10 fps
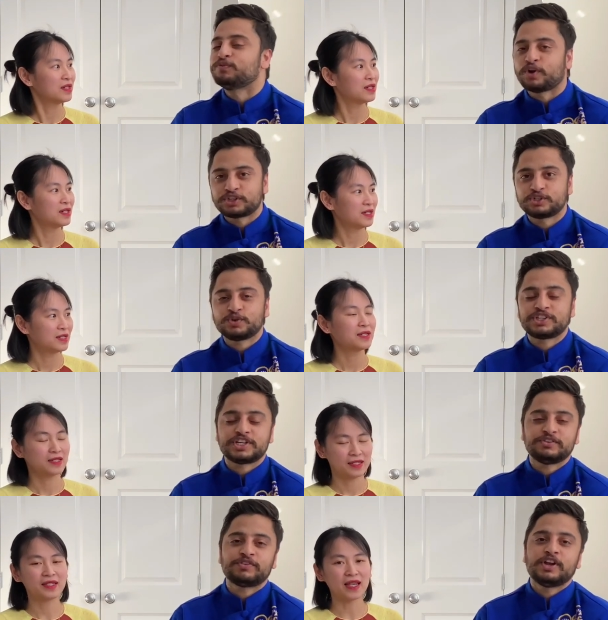Speaker 1: we wanted to
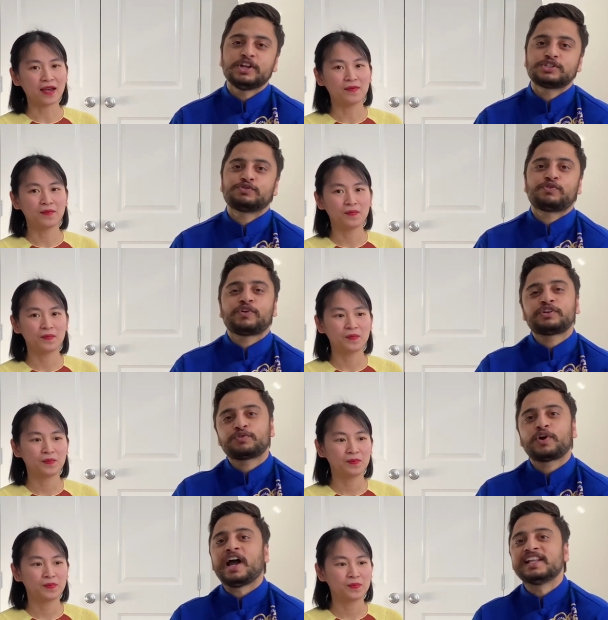achieve. Yeah. So we went
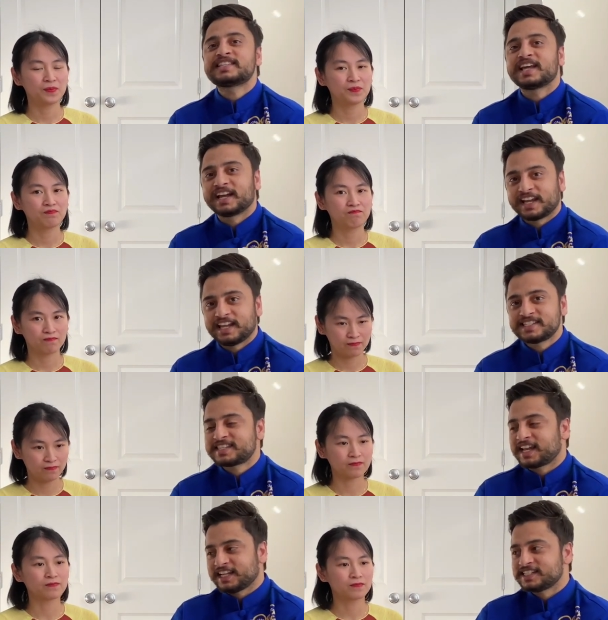for IELTS again, mm.
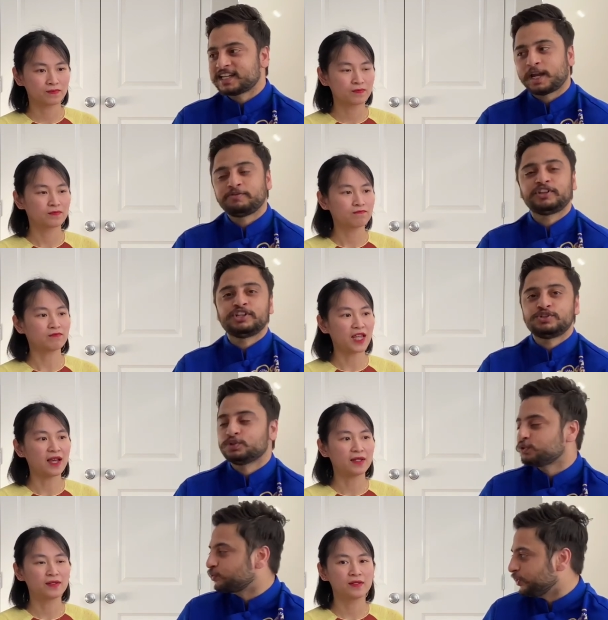second time within
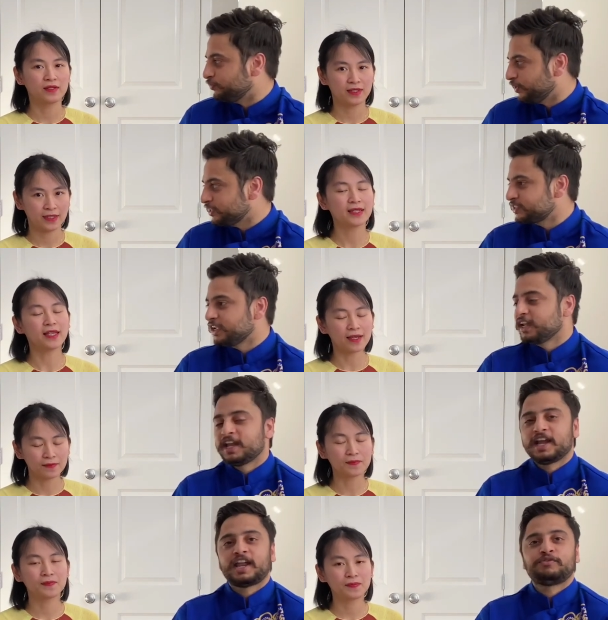yeah. two to three weeks. Yeah.
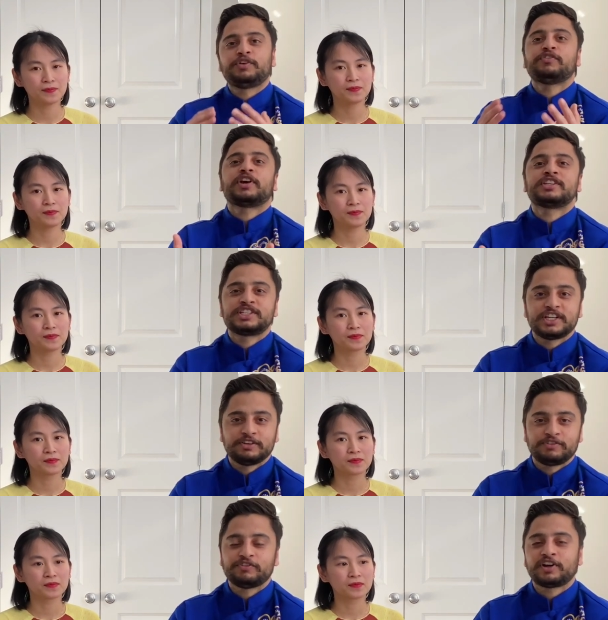And we were
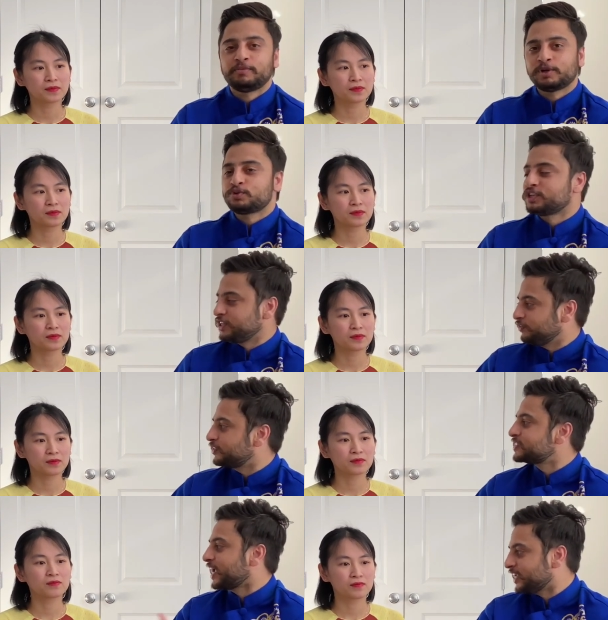achieve we were able to
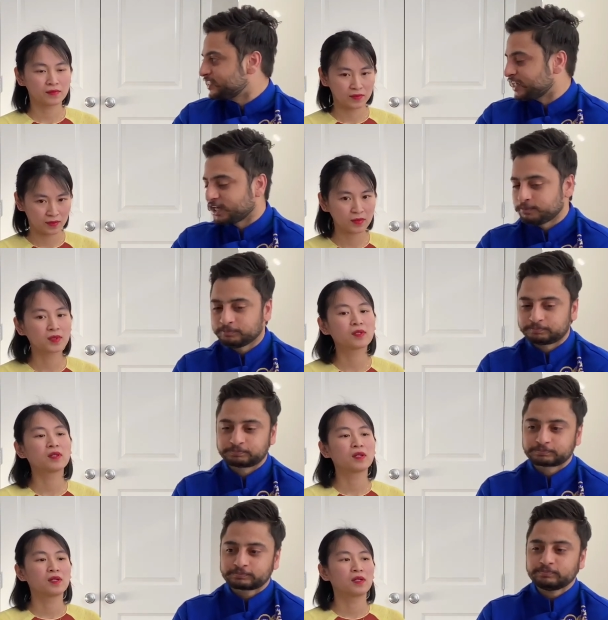achieve the second time,
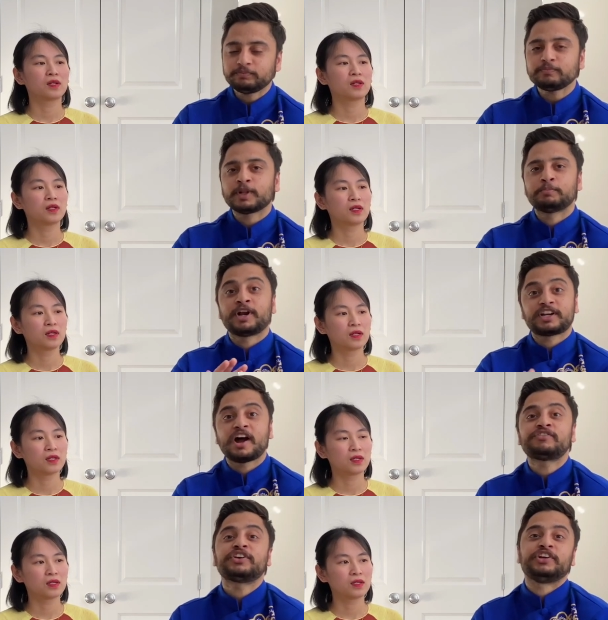
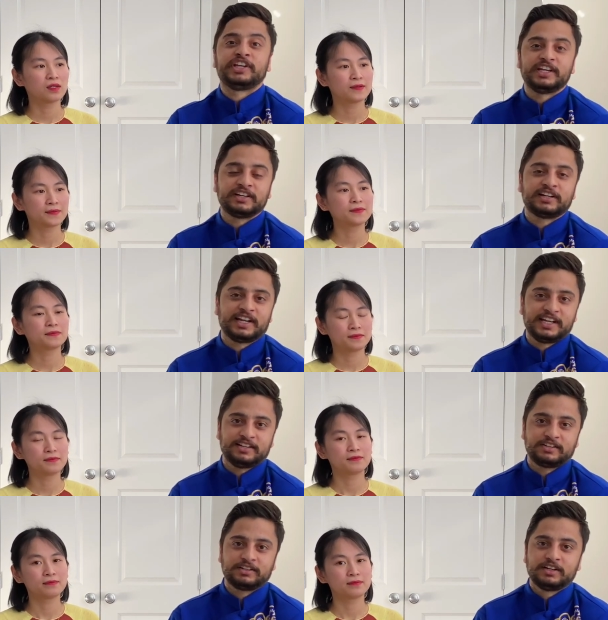but after a year
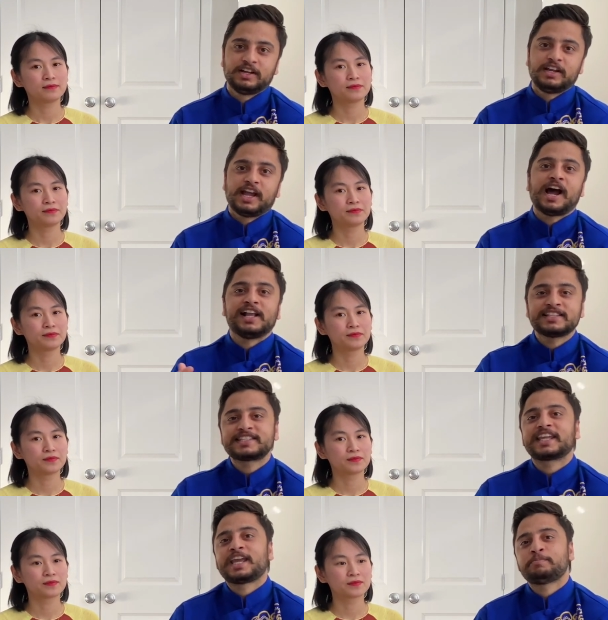later.
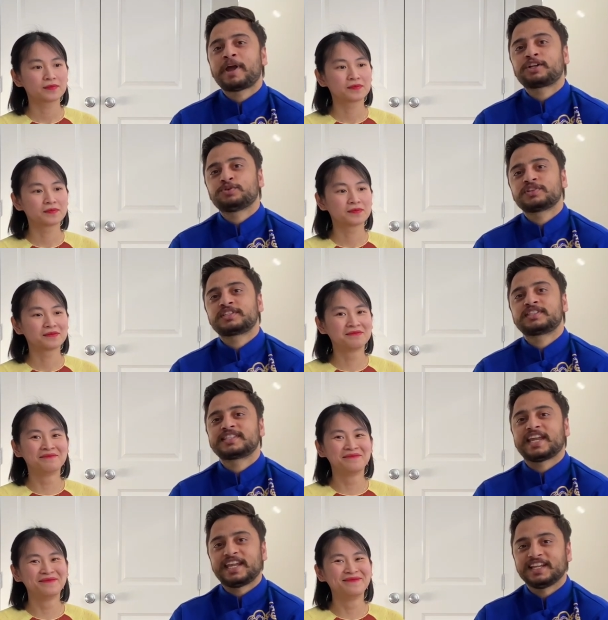IELTS, they came back to us
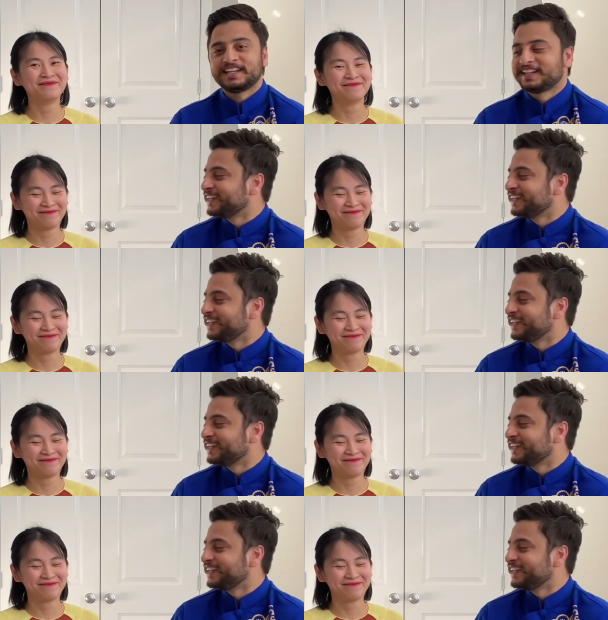saying,